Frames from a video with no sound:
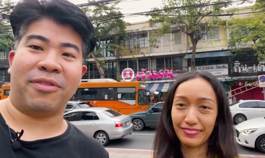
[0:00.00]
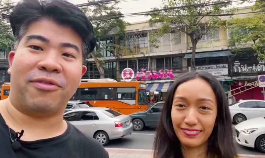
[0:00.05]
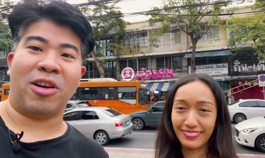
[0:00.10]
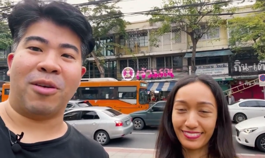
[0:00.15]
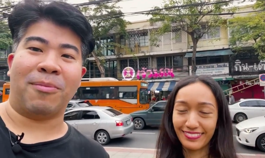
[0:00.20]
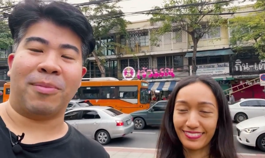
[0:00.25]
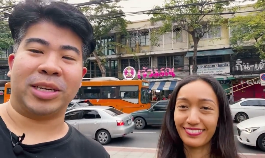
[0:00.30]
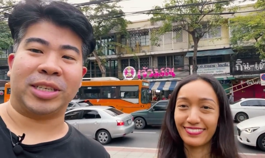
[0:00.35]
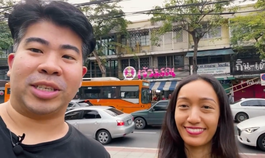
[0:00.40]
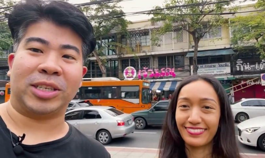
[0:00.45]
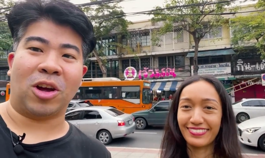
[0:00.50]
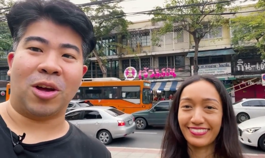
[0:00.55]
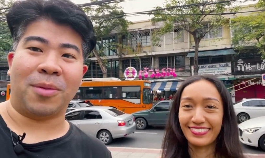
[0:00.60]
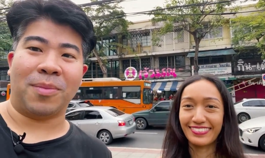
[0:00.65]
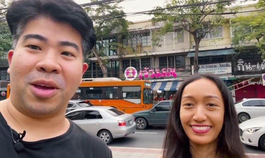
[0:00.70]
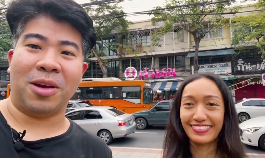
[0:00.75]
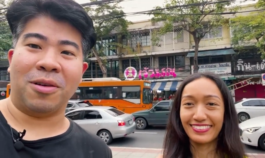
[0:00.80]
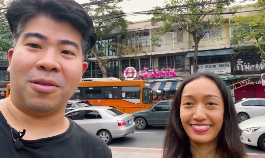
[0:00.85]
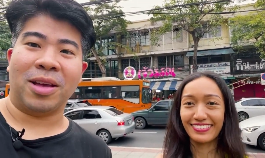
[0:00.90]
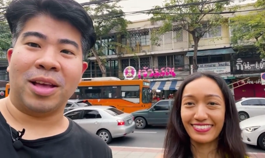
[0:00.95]
Speaker 1: famous soy
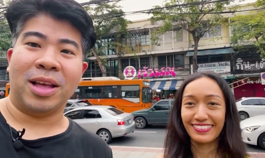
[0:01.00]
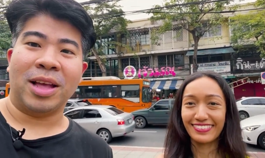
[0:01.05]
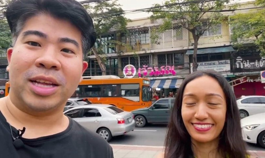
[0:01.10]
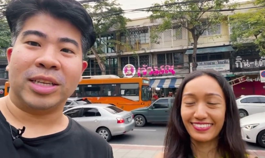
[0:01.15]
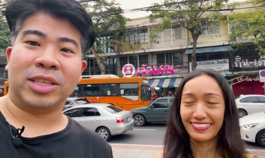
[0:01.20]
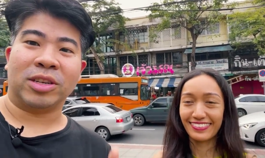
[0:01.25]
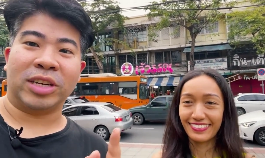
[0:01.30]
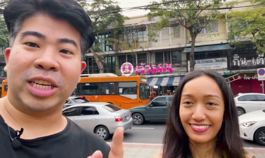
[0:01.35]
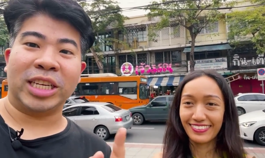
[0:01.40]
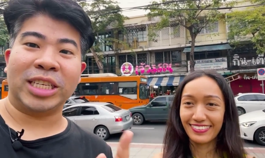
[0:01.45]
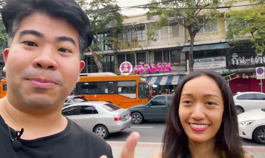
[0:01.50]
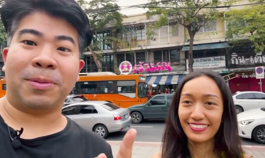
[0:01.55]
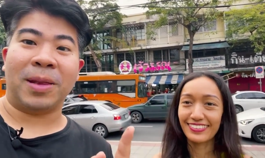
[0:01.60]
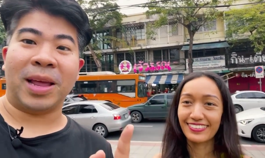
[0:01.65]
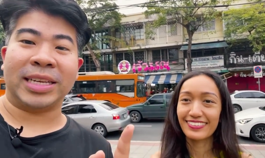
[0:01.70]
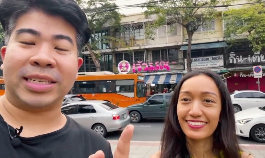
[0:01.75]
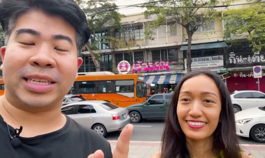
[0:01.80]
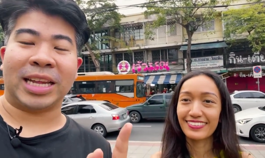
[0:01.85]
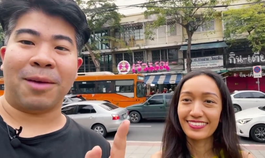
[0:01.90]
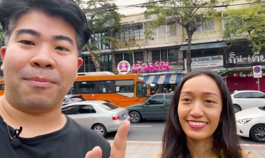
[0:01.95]
milk. So this
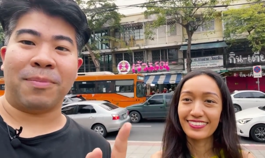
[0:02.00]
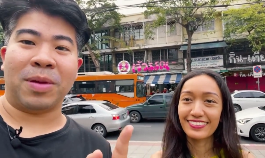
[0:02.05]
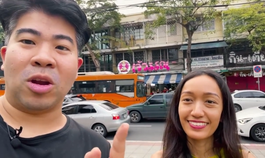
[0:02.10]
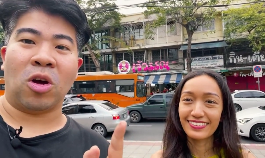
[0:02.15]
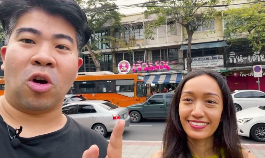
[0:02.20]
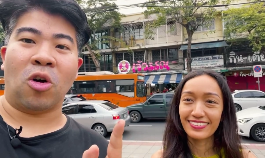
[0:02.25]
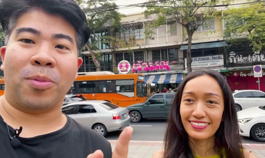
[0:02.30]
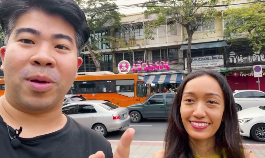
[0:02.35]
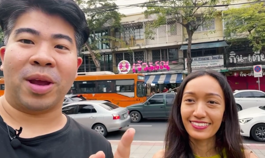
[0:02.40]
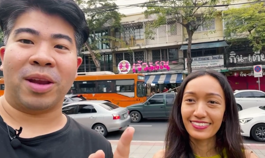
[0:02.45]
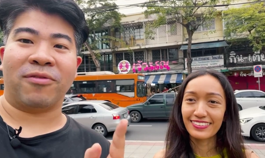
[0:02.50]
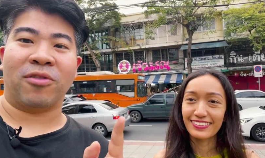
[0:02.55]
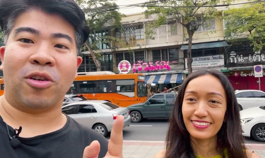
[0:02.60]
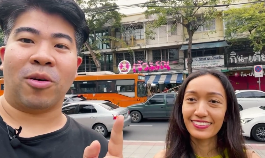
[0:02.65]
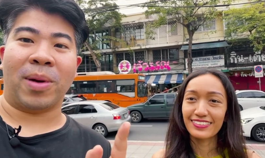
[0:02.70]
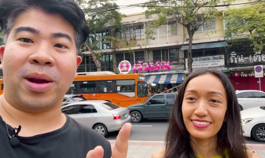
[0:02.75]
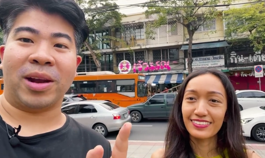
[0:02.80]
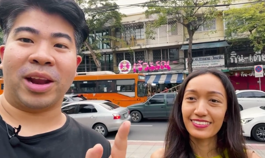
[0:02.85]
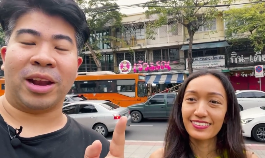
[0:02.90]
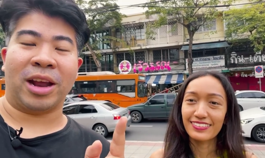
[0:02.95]
place has been open for
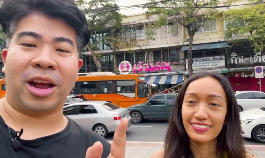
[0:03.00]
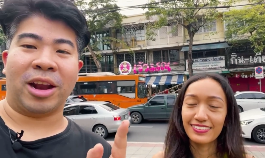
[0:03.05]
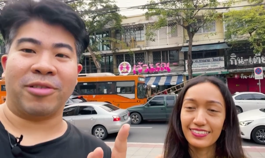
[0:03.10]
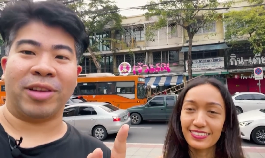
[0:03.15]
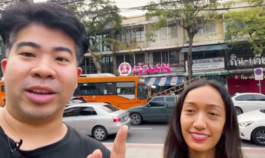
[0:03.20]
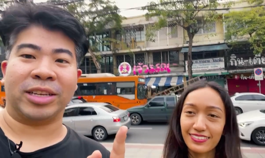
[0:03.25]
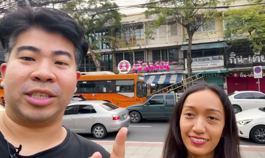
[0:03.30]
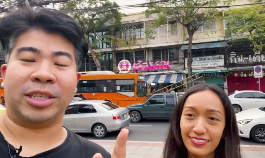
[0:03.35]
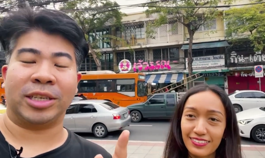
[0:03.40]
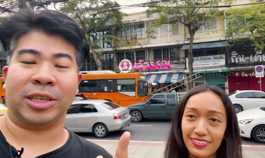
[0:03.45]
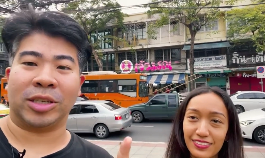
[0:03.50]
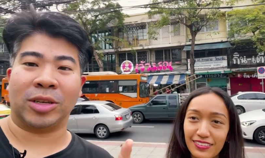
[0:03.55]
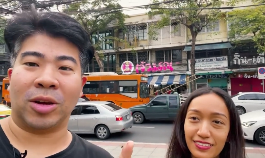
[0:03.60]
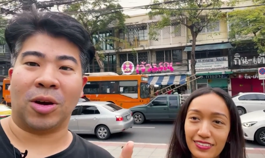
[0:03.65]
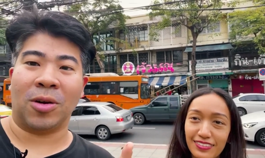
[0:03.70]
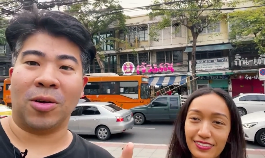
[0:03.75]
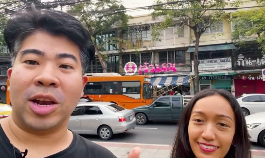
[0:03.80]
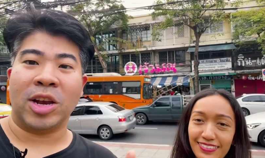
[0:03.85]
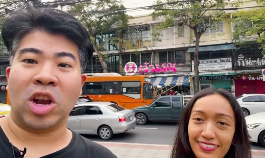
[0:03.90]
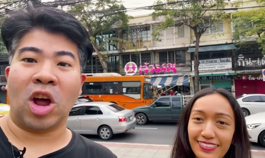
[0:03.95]
more than 100 years
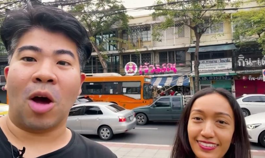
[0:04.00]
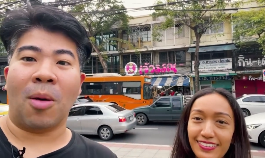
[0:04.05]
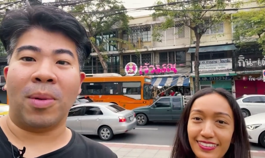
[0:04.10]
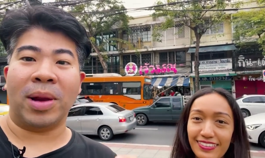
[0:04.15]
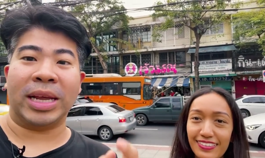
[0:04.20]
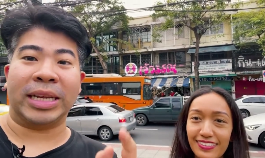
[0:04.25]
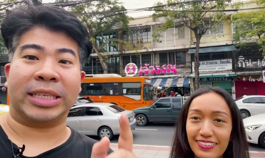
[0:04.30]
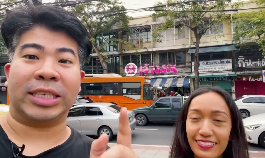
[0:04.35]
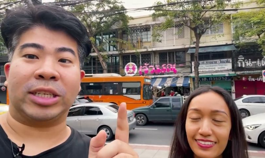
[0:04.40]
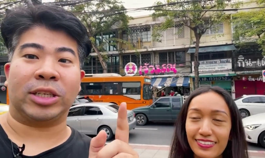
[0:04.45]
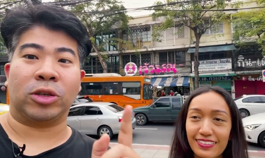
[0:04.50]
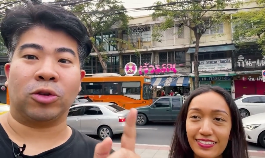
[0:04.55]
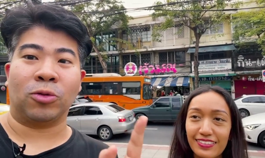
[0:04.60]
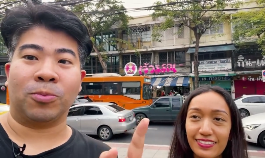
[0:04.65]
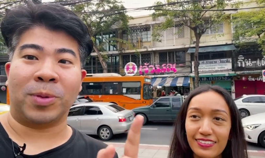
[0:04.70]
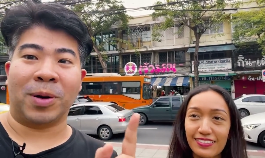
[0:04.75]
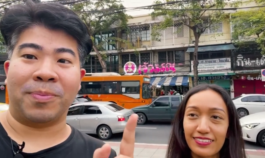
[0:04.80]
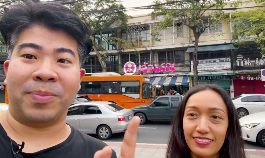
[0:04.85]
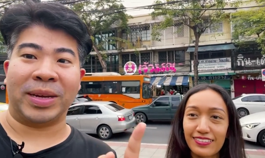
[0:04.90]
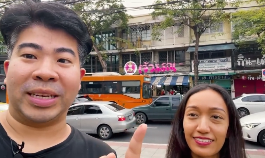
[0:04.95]
old. Normally it's
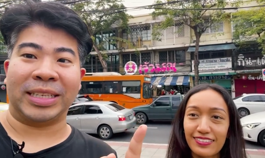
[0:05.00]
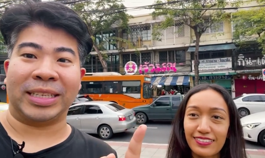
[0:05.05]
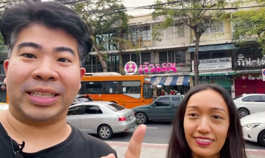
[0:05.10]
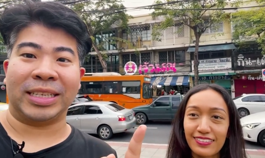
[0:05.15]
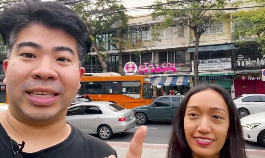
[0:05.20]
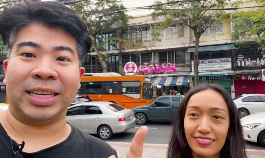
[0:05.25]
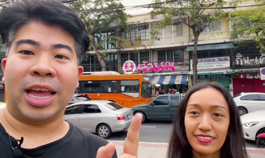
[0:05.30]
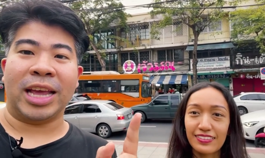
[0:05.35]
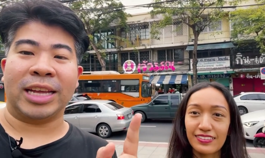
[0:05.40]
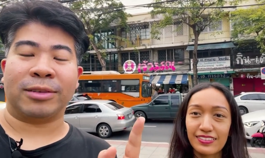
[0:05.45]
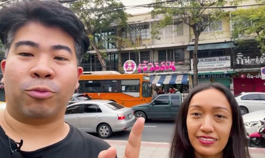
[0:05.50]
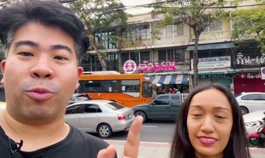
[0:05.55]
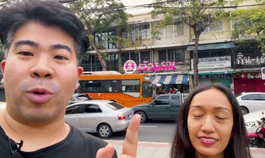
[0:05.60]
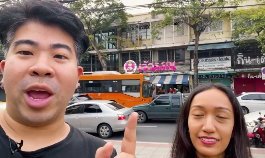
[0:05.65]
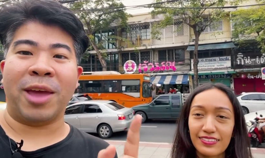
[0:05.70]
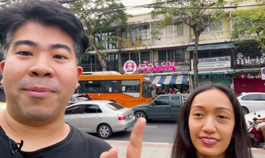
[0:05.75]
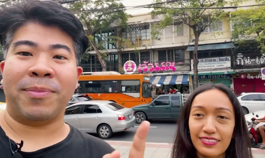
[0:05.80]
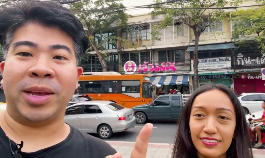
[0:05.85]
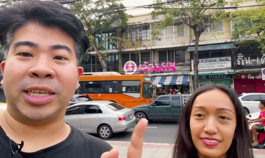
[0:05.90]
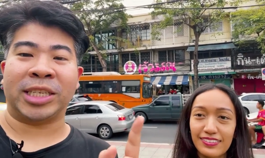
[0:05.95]
super busy. It's
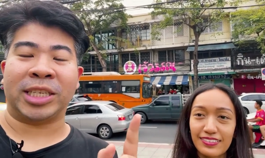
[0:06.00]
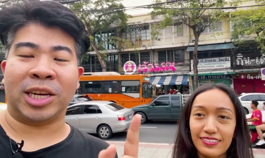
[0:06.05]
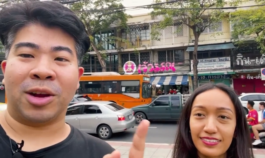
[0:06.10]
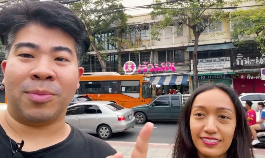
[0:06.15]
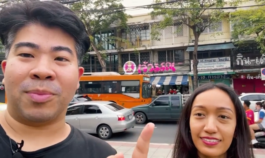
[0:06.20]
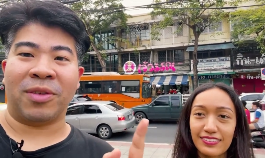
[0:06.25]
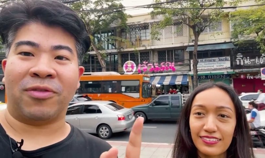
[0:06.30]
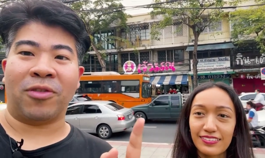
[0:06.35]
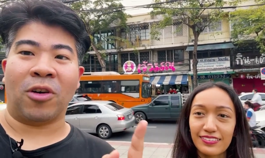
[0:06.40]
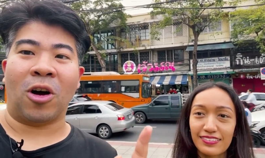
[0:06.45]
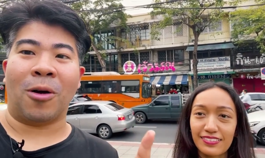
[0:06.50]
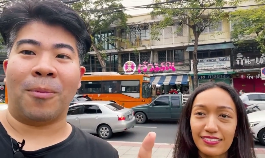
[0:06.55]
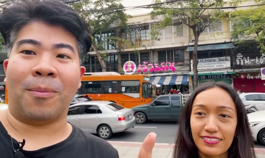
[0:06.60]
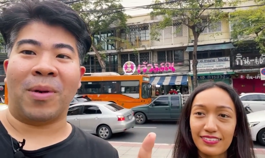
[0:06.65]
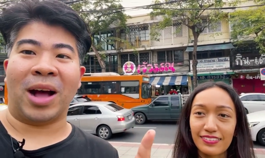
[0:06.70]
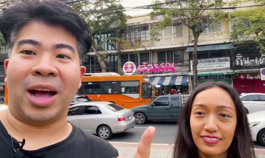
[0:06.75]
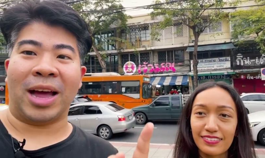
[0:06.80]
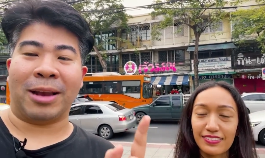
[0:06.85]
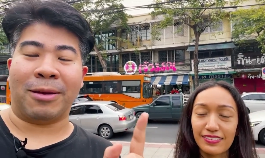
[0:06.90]
way busier before, but